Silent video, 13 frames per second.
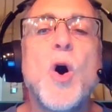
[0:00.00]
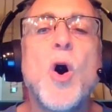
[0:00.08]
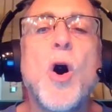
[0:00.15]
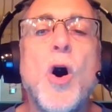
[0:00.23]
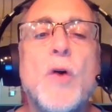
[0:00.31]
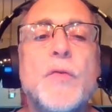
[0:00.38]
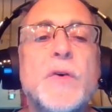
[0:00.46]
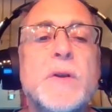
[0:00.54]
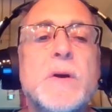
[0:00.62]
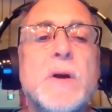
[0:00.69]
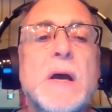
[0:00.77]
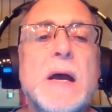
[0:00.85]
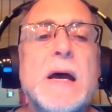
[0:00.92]
Often,
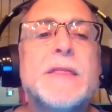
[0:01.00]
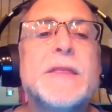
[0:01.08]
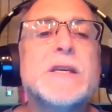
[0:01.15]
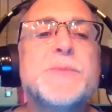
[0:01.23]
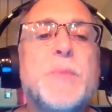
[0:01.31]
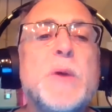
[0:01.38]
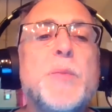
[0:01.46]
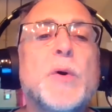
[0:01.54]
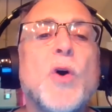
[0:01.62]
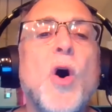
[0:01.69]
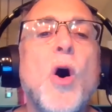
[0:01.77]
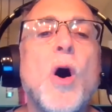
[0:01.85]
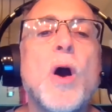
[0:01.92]
these people
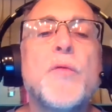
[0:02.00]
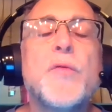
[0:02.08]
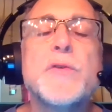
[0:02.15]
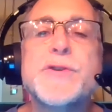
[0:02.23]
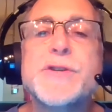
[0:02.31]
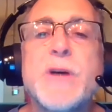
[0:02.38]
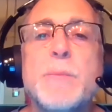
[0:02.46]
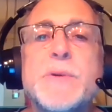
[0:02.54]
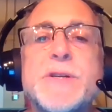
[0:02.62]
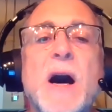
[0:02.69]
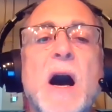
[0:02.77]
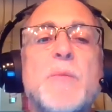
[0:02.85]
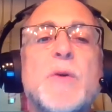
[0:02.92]
are, for some
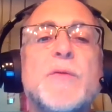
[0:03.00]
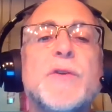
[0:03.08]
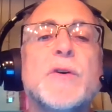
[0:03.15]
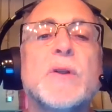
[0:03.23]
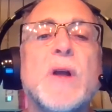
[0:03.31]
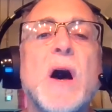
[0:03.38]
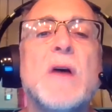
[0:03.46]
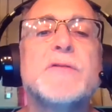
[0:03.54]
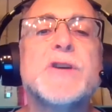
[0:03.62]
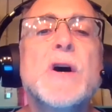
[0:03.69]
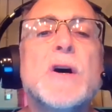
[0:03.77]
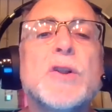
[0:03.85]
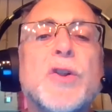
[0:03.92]
time of their lives,
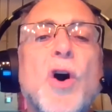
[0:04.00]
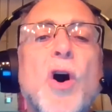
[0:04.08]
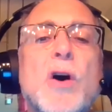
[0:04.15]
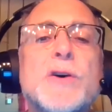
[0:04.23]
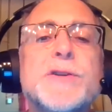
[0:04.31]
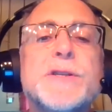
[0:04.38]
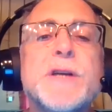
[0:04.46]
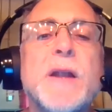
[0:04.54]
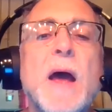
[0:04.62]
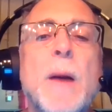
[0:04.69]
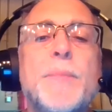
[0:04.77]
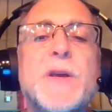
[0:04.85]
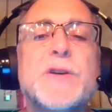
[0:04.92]
lost and
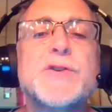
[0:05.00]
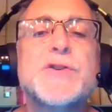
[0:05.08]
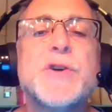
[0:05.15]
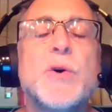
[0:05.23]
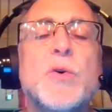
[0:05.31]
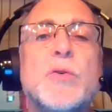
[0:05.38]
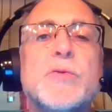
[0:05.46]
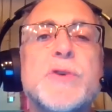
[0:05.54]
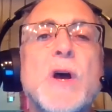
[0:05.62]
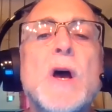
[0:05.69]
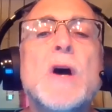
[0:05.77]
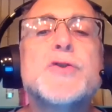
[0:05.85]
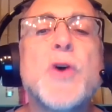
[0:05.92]
empty souls,
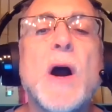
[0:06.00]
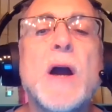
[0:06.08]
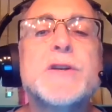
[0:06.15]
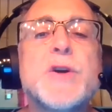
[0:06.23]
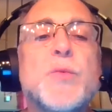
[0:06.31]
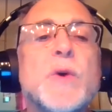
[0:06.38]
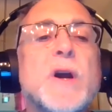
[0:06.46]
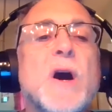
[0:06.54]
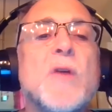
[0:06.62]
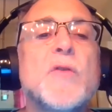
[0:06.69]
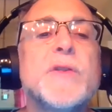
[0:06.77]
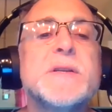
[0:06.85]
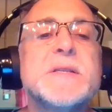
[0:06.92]
trying to
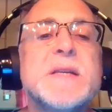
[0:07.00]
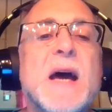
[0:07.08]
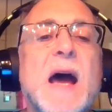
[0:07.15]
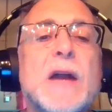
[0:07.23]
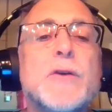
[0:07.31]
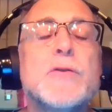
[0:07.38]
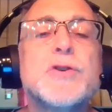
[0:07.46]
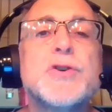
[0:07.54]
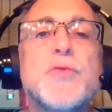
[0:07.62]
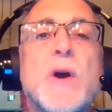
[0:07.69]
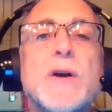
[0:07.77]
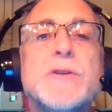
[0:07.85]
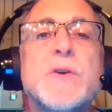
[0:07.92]
recover the tattered
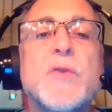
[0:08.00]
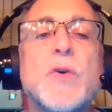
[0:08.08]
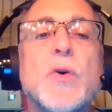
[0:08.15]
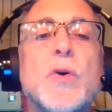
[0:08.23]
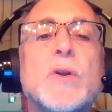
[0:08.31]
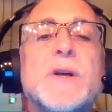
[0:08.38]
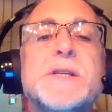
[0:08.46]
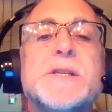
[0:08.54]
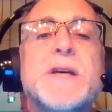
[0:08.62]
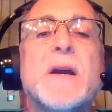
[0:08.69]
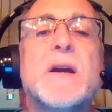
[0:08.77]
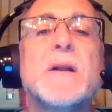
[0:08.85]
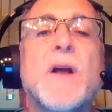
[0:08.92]
shreds of early
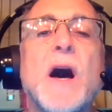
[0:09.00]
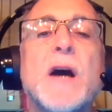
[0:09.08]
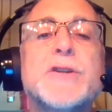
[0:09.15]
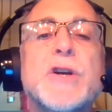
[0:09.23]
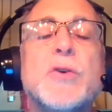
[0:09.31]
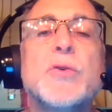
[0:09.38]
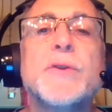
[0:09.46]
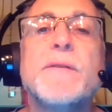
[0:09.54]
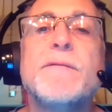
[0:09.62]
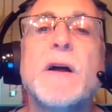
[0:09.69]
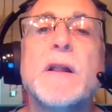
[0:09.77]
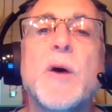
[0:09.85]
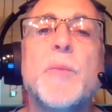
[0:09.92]
psychological
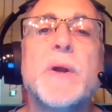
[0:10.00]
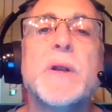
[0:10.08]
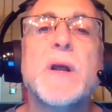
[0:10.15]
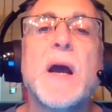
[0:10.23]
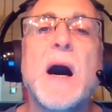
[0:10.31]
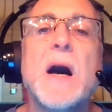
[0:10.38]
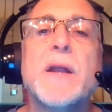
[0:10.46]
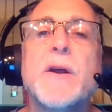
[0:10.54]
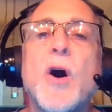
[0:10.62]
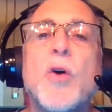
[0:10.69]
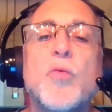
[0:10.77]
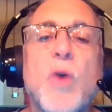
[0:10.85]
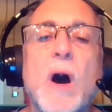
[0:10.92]
development gone
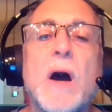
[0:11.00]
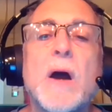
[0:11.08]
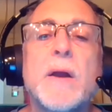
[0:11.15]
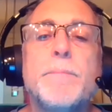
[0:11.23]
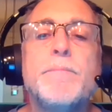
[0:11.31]
awry.